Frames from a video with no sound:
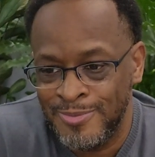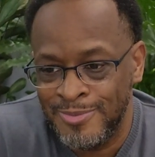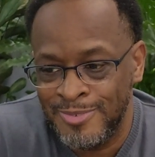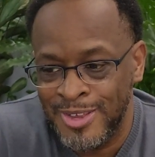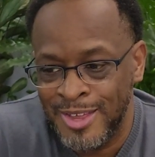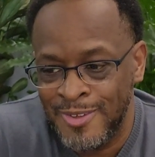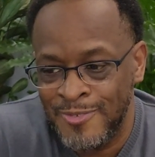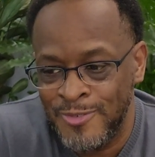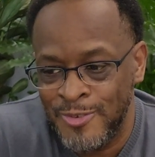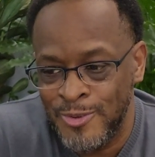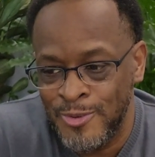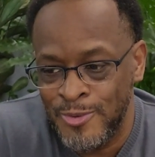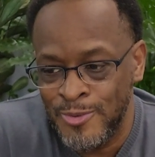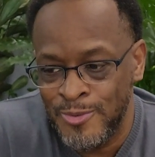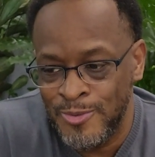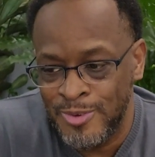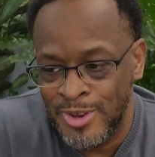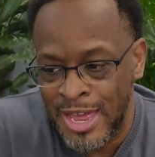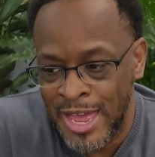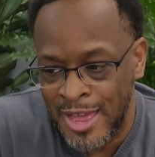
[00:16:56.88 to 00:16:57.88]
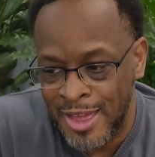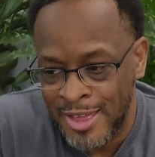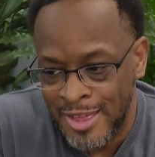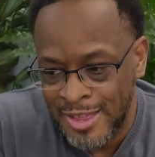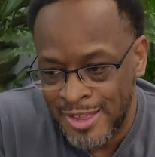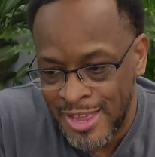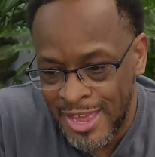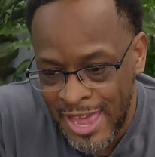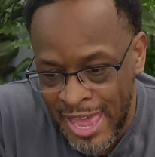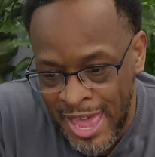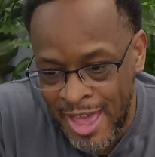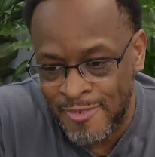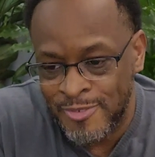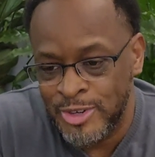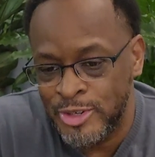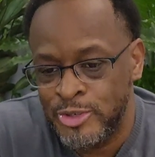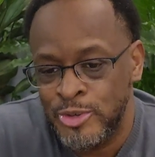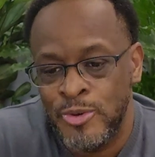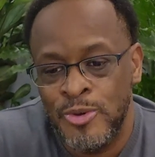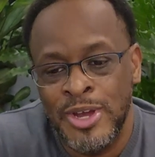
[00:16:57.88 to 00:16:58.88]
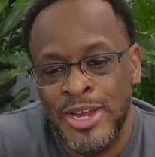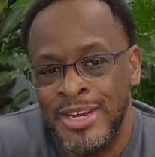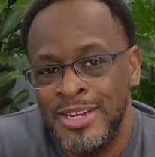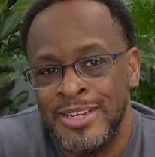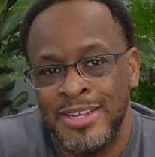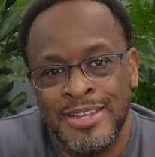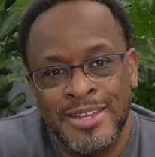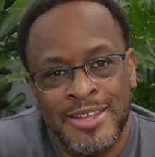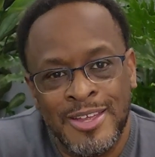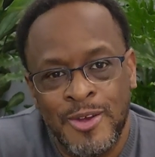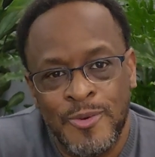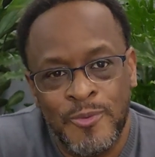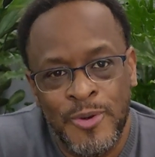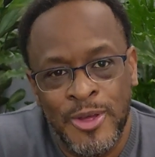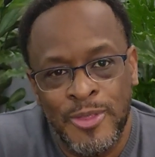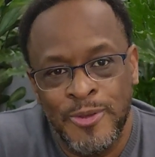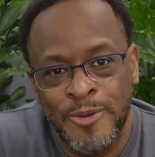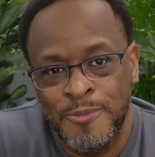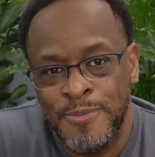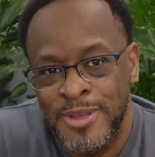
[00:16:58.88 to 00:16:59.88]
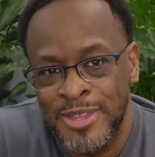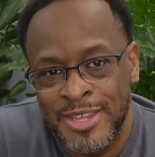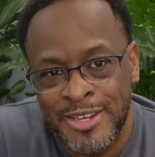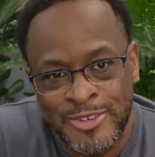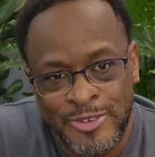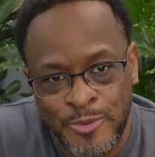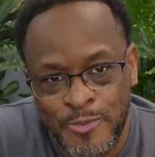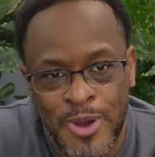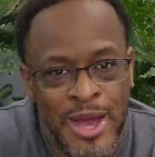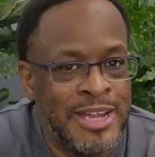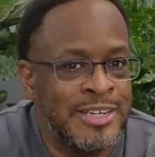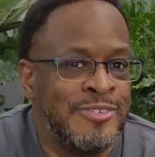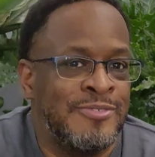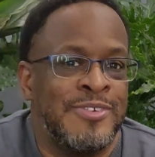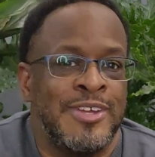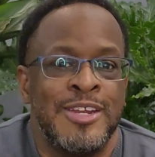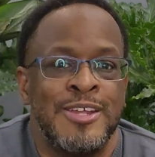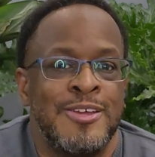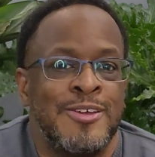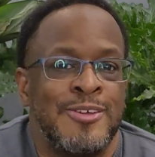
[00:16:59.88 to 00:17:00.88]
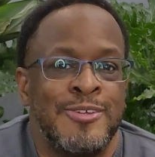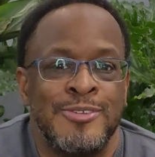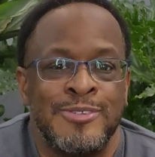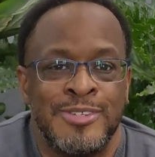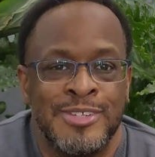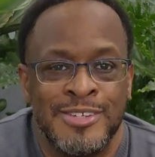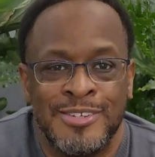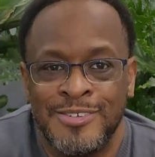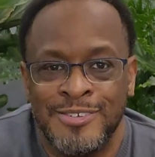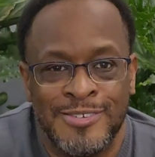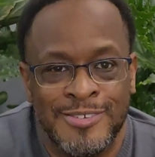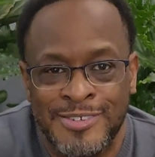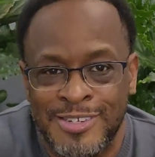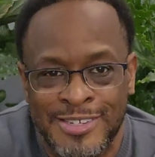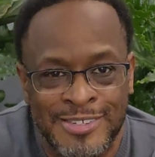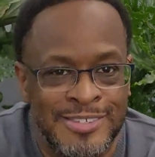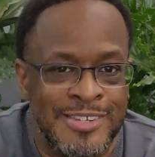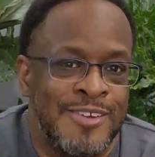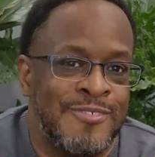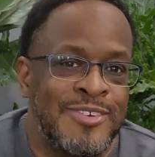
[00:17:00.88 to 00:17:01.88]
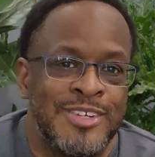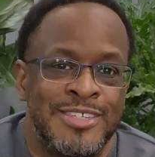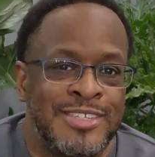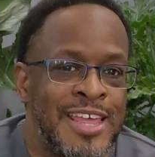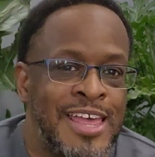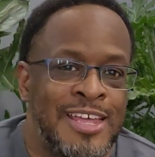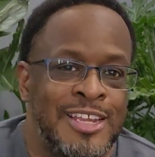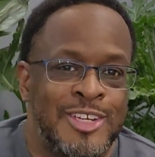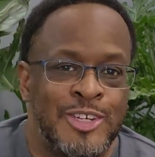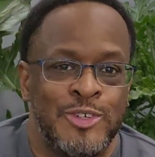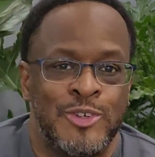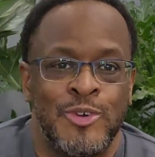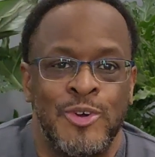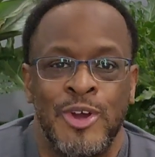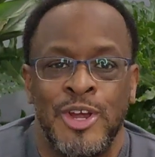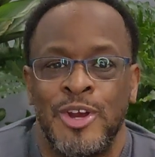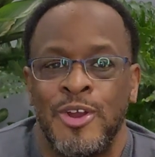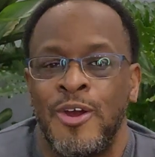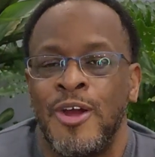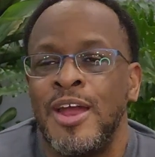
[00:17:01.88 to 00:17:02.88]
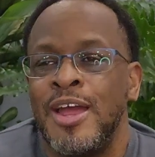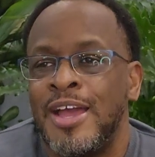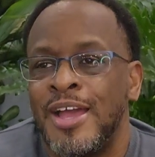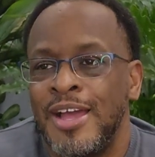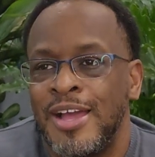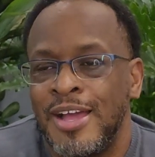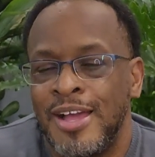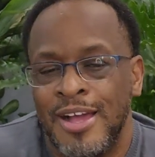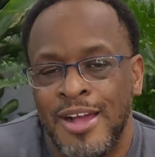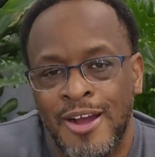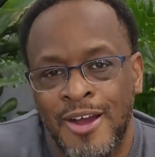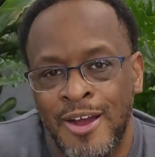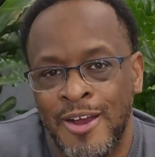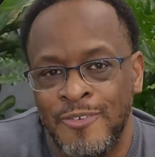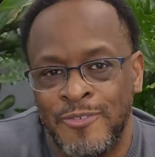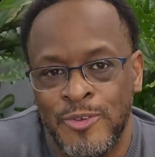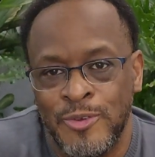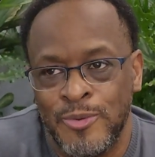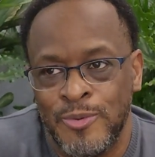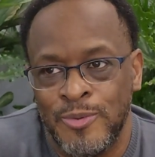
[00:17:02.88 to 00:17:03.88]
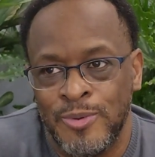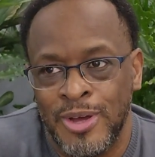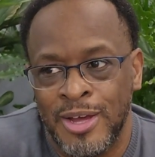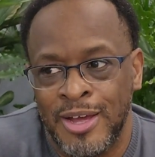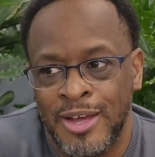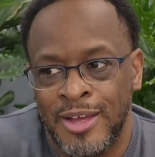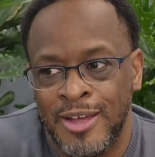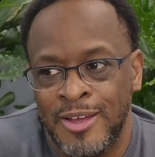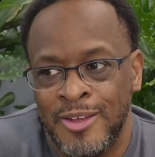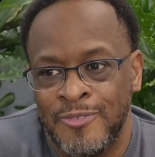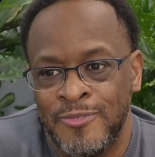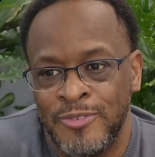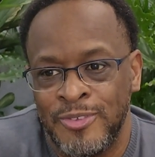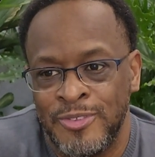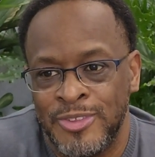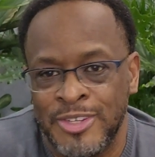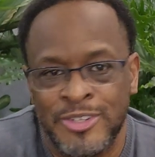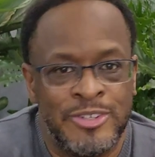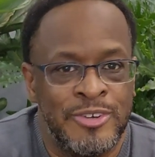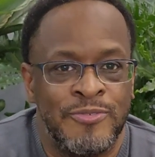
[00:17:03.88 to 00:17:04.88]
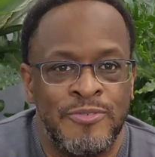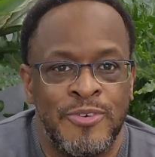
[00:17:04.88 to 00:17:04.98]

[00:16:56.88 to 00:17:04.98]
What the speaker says: if you haven't joined, whether it be that you watch videos and you just never decided to join, or if this is your